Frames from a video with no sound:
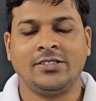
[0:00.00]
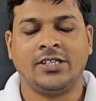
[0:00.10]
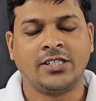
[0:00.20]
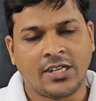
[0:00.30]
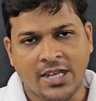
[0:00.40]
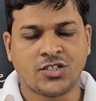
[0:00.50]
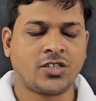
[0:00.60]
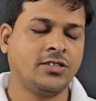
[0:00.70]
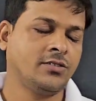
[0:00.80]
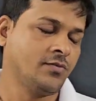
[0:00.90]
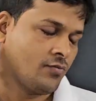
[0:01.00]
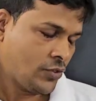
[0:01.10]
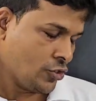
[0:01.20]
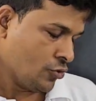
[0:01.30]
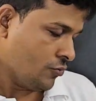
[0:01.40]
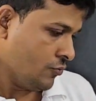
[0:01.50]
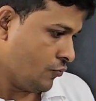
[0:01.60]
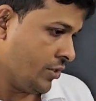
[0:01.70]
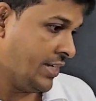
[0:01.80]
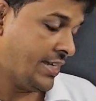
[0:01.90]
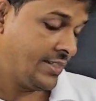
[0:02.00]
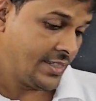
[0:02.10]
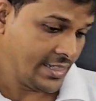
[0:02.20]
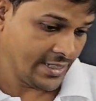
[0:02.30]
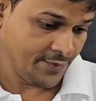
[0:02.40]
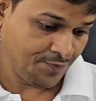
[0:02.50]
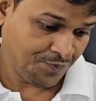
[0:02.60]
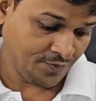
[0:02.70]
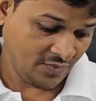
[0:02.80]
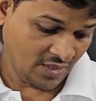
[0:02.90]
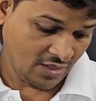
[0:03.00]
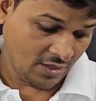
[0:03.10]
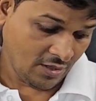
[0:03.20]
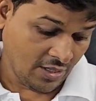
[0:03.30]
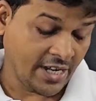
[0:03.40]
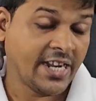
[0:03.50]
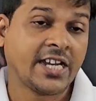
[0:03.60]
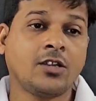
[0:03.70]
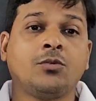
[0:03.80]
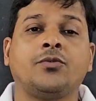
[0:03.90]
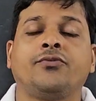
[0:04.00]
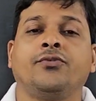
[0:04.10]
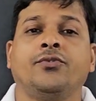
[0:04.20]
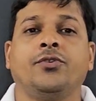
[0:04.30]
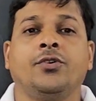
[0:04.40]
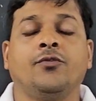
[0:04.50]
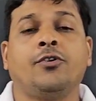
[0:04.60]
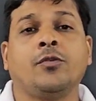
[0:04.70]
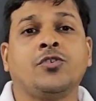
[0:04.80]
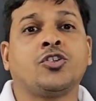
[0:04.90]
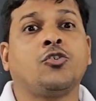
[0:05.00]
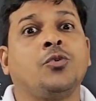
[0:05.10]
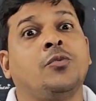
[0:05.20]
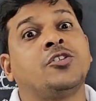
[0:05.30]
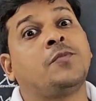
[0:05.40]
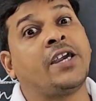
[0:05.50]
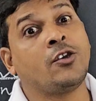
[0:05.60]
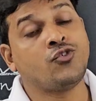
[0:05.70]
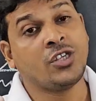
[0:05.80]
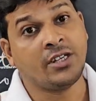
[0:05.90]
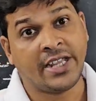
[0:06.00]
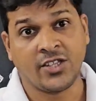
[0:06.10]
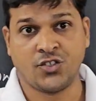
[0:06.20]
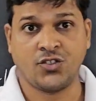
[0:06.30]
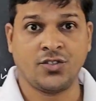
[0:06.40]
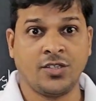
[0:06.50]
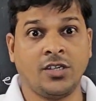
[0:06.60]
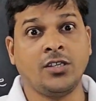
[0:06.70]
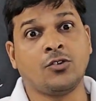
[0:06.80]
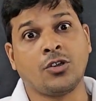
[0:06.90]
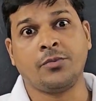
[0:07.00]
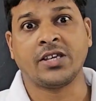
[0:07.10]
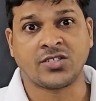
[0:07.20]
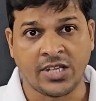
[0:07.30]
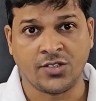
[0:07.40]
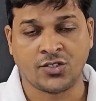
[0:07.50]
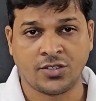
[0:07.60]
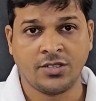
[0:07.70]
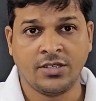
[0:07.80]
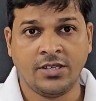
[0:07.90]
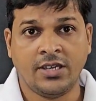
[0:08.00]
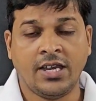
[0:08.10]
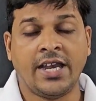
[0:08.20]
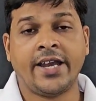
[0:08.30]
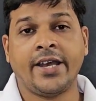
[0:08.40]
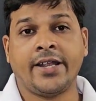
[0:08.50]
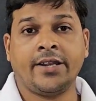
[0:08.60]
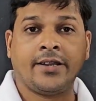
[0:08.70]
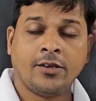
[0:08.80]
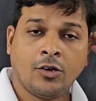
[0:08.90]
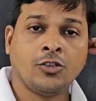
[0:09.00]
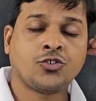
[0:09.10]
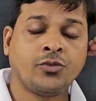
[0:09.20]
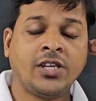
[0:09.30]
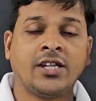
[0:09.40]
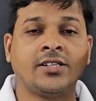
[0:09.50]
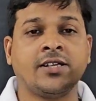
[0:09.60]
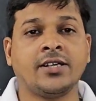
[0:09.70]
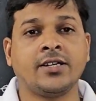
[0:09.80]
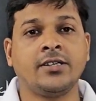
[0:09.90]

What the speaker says: In the last video, we learned the ray diagram of formation of image by using lens in convex lens, and also we learned the